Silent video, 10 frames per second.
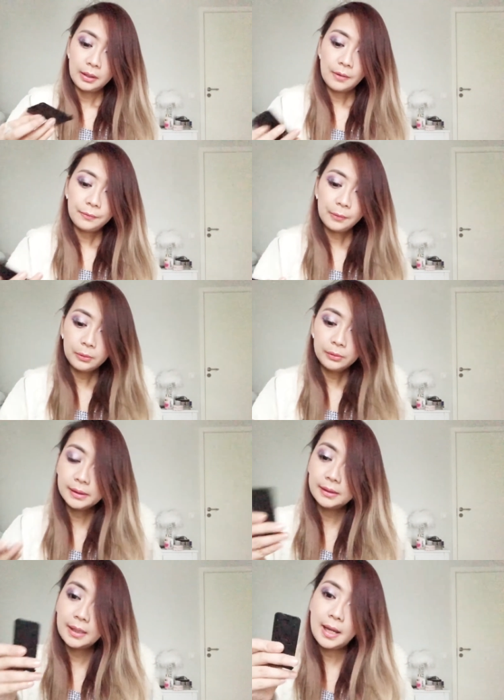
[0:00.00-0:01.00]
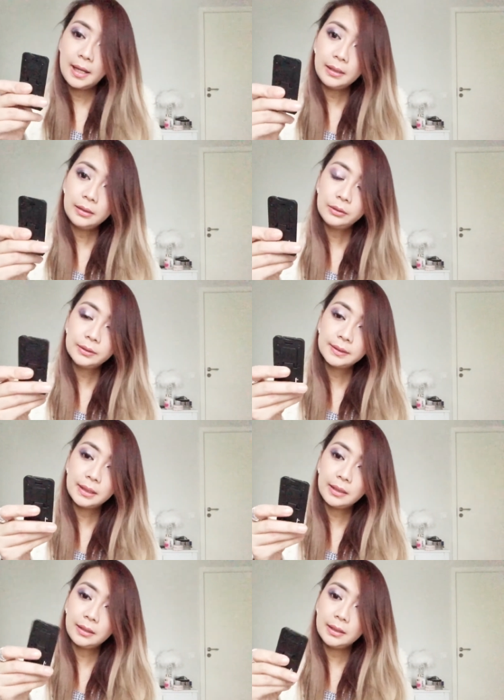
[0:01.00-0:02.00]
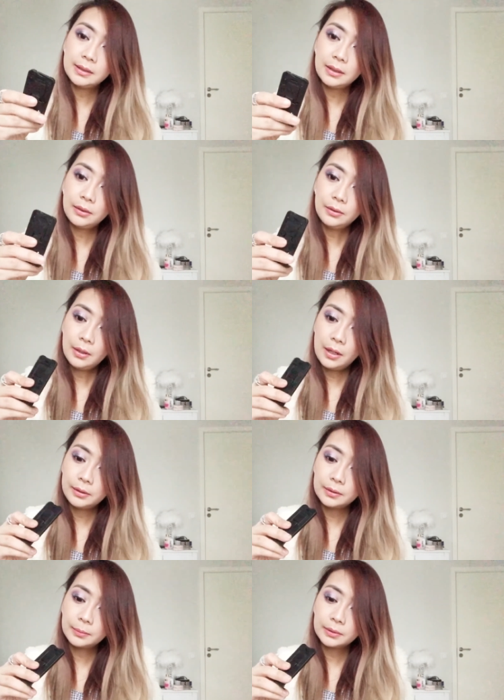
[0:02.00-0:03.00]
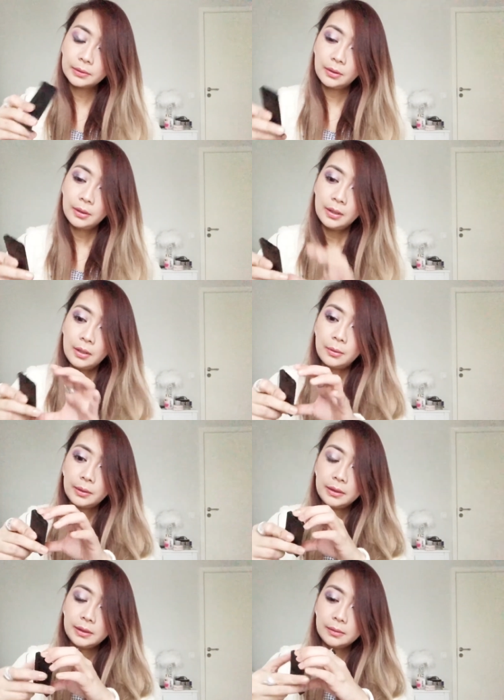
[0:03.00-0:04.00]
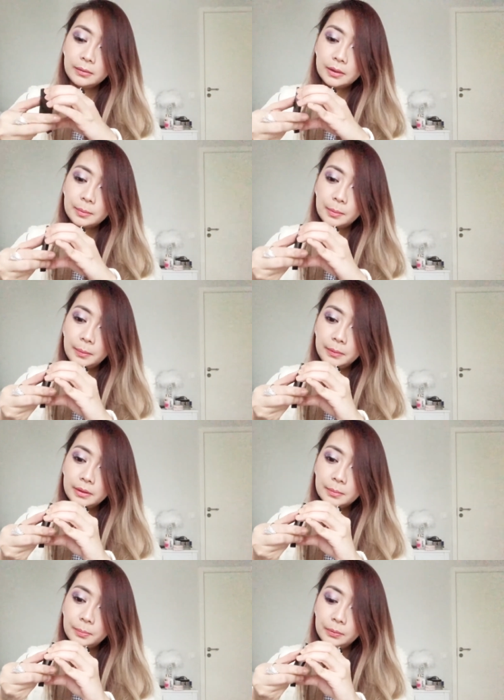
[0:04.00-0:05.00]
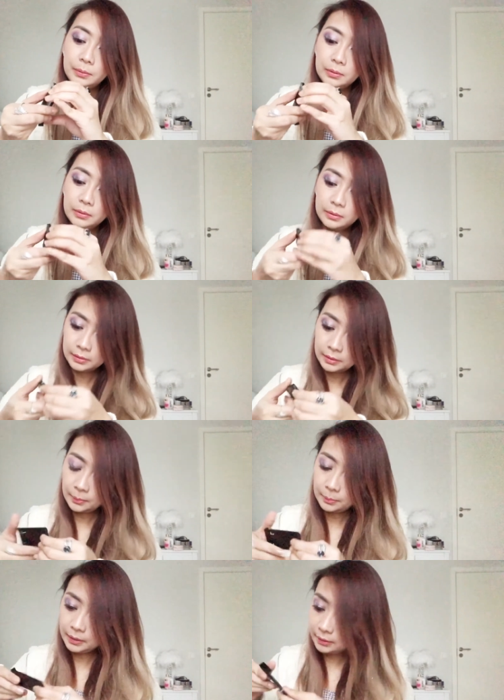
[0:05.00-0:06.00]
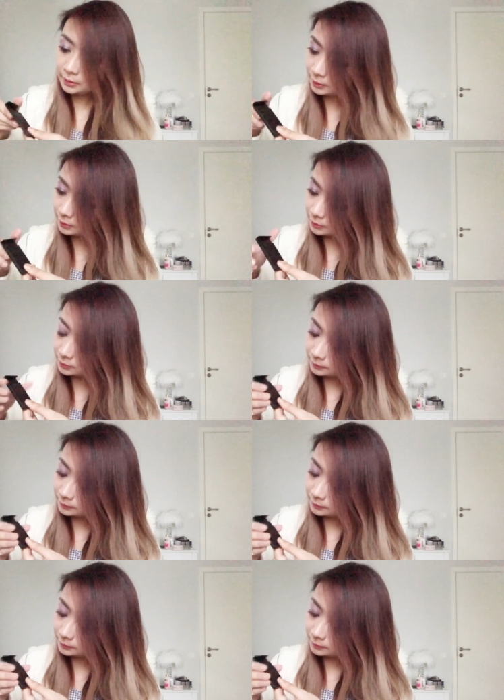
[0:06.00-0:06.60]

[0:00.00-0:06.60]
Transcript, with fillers: a phone stand looks like this. I don't know how this works though. Okay, just, just probably just pull something in here.